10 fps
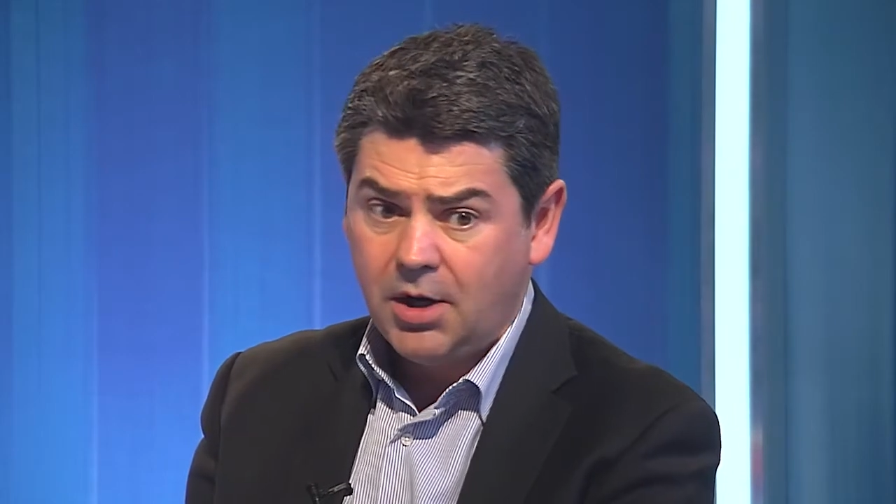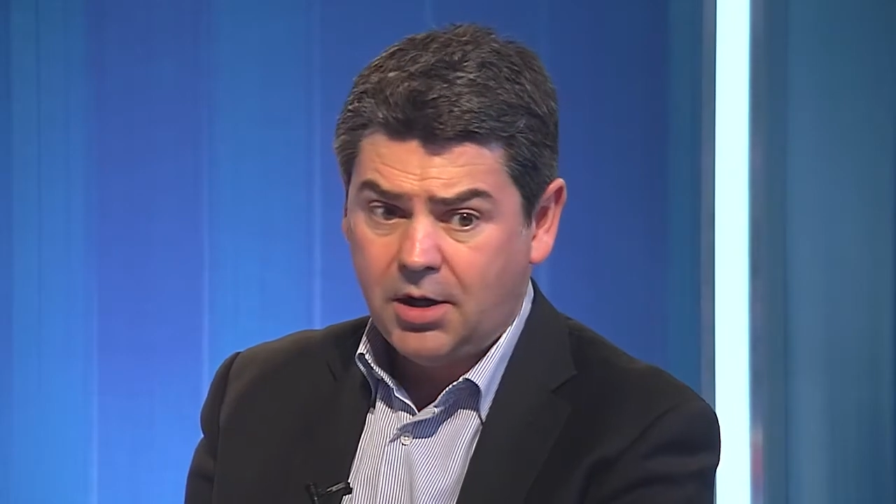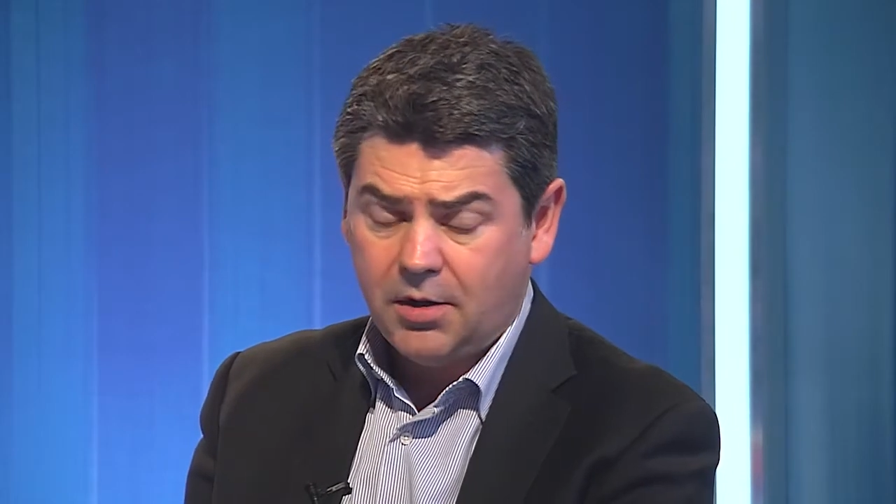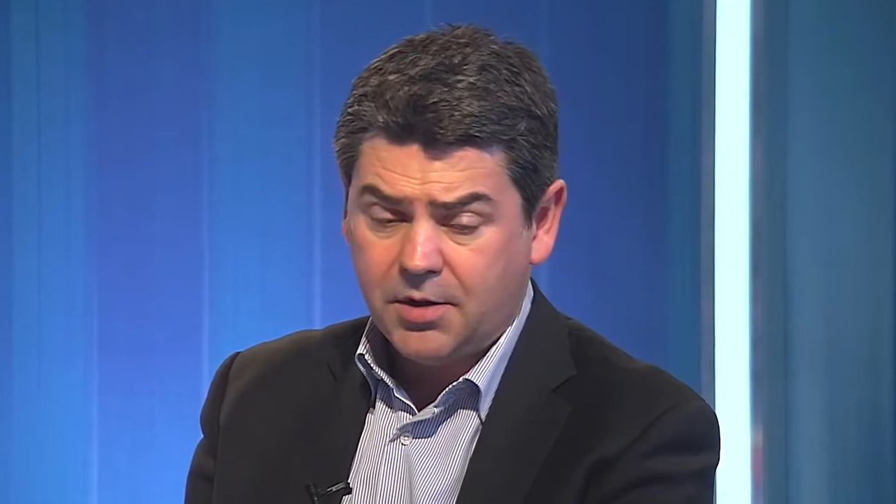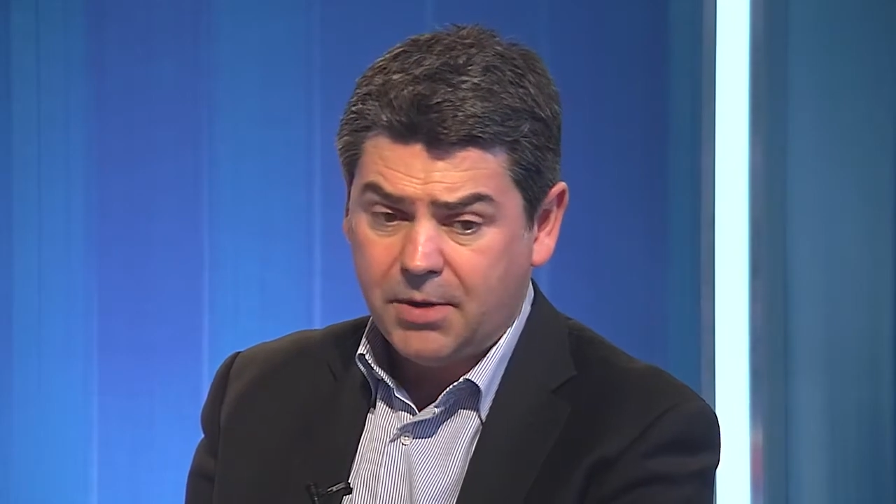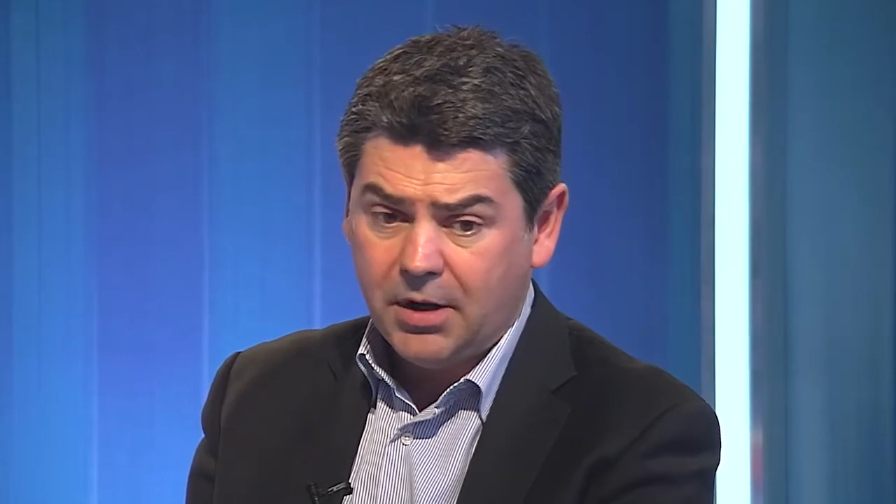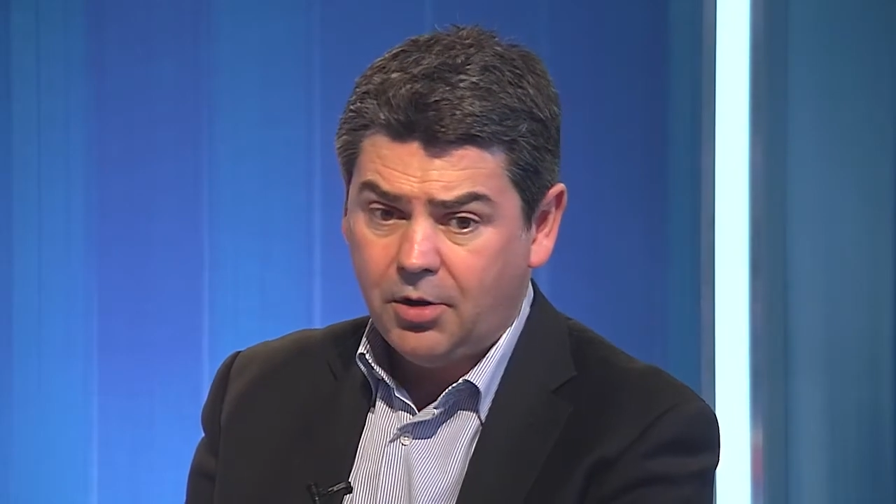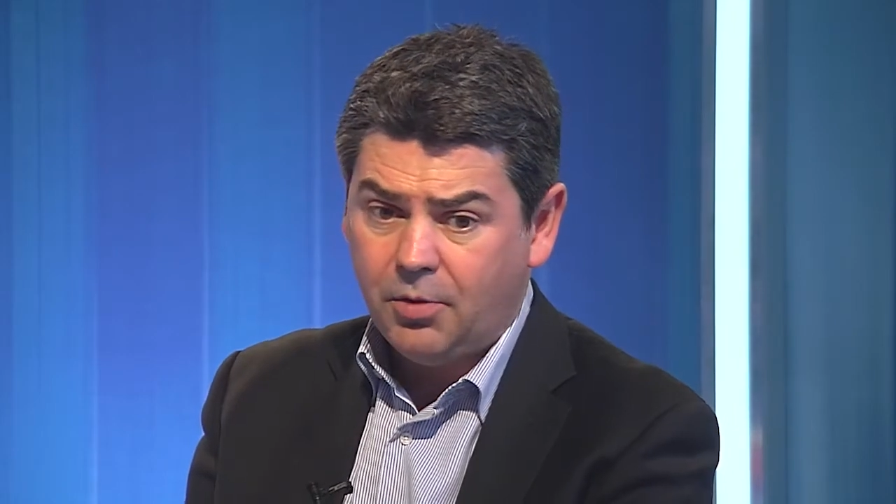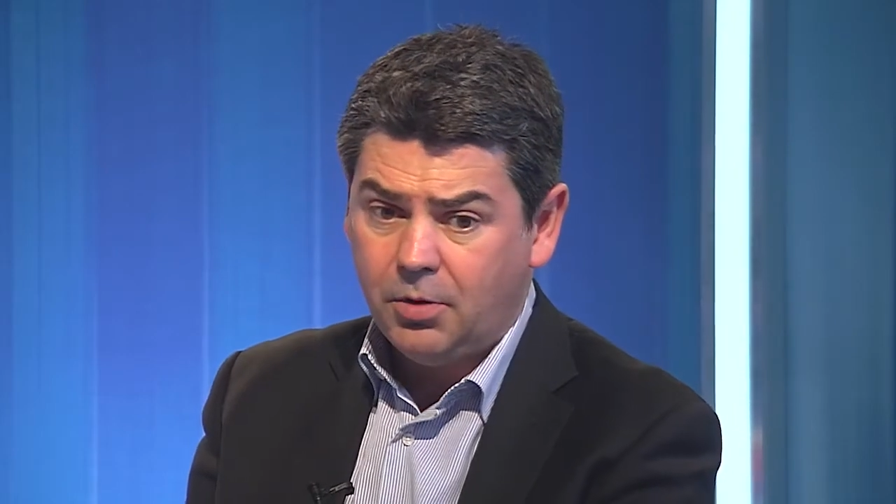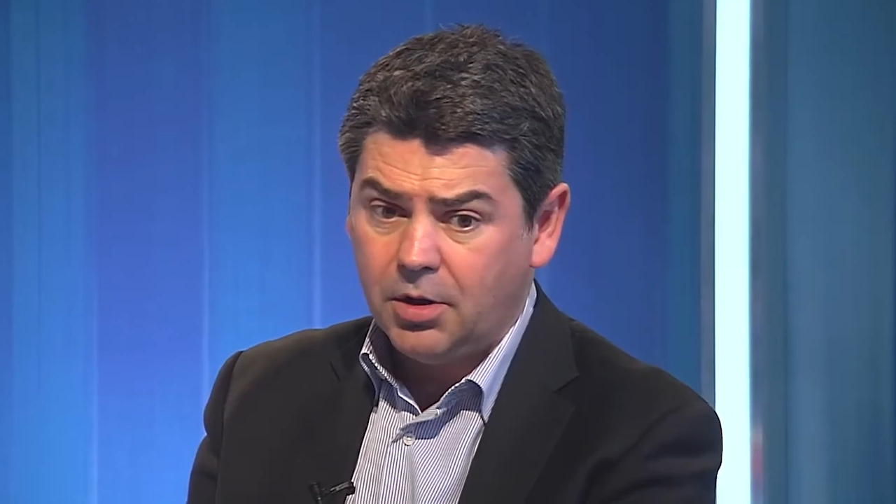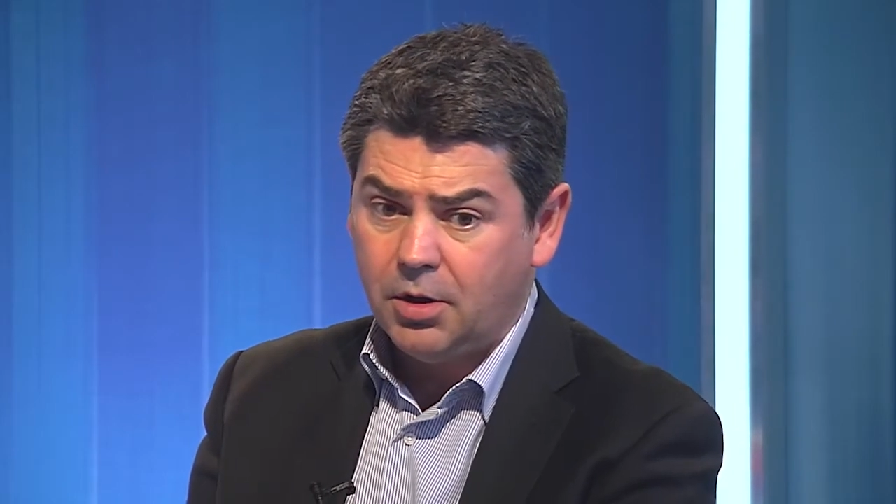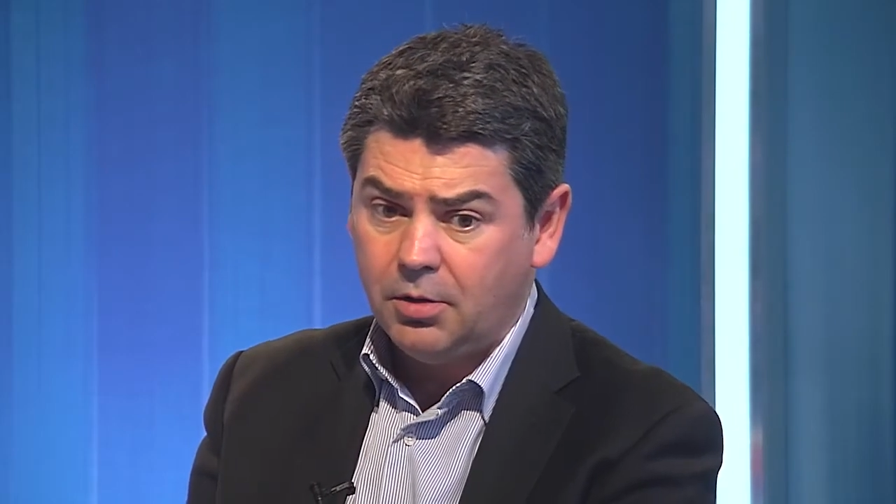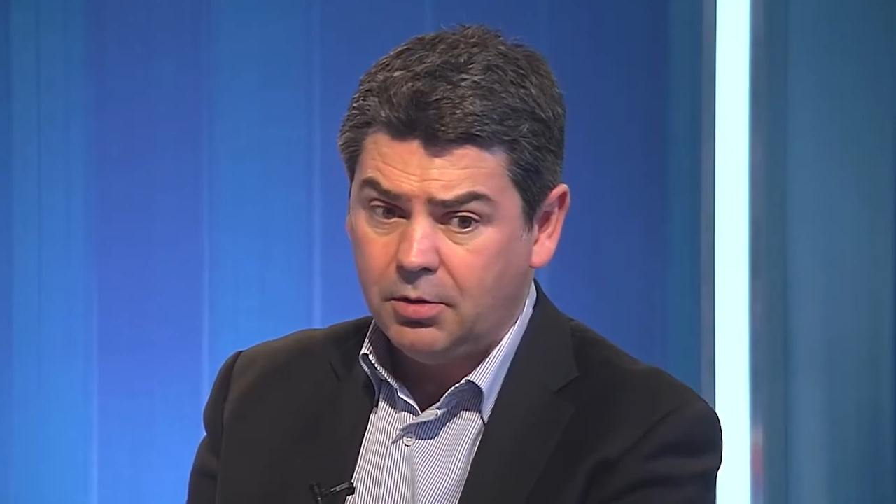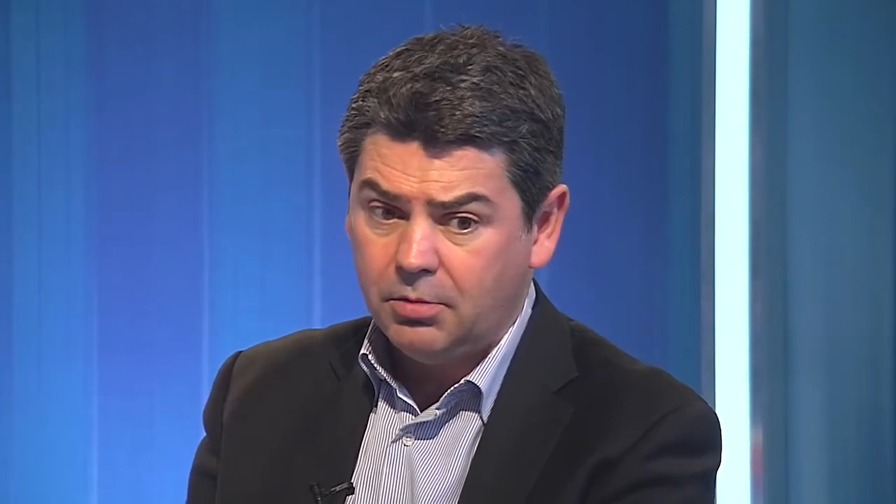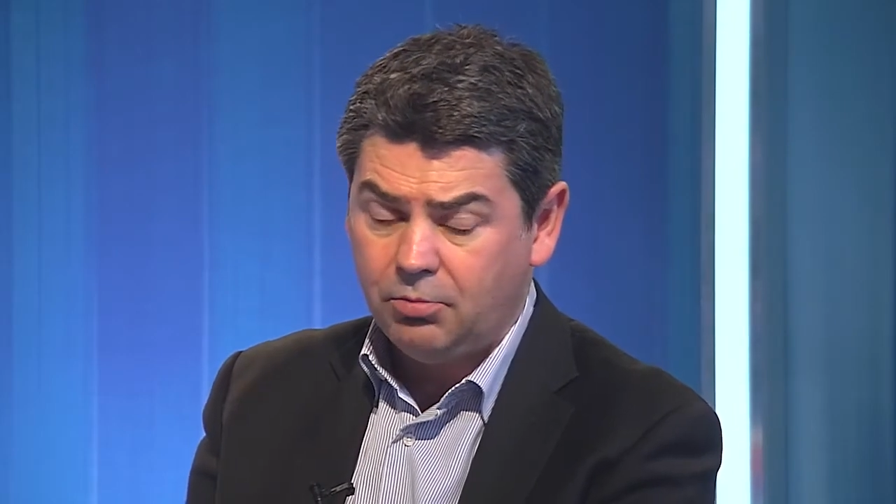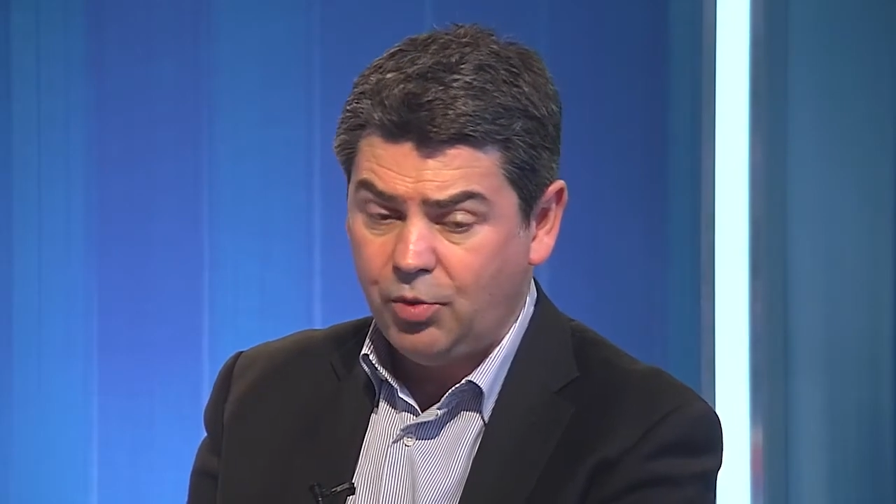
there's been a lot of work gone on